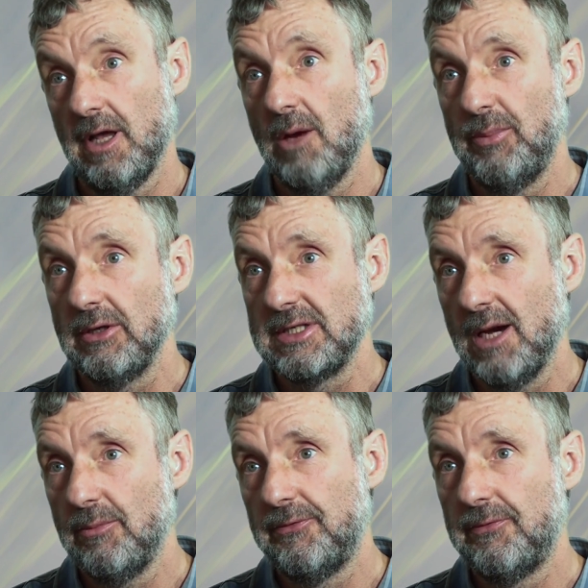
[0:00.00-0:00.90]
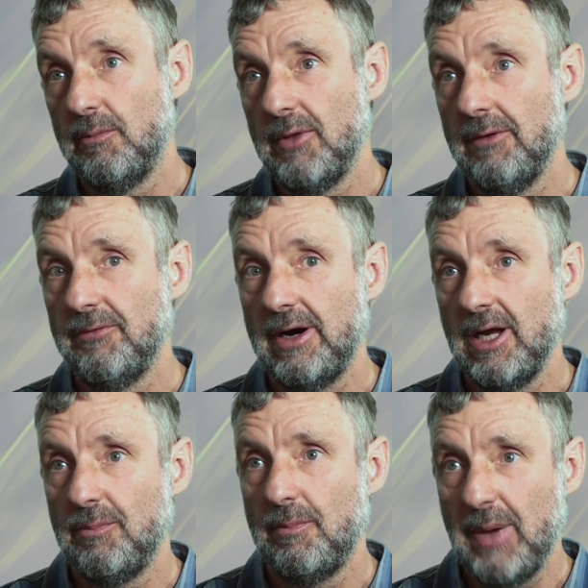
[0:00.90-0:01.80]
are built up from the
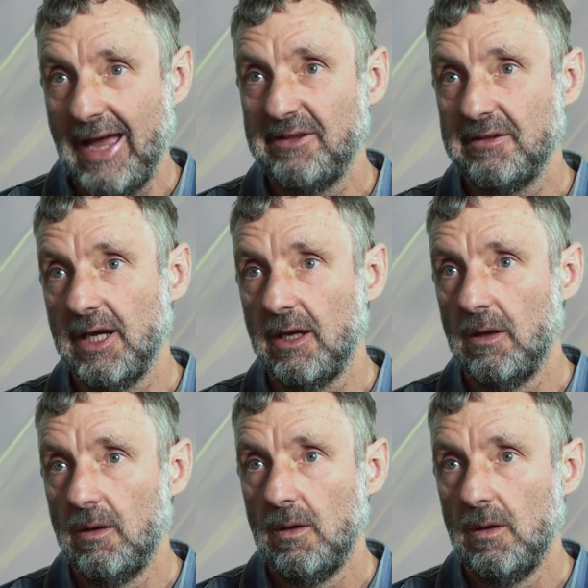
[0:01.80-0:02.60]
very basic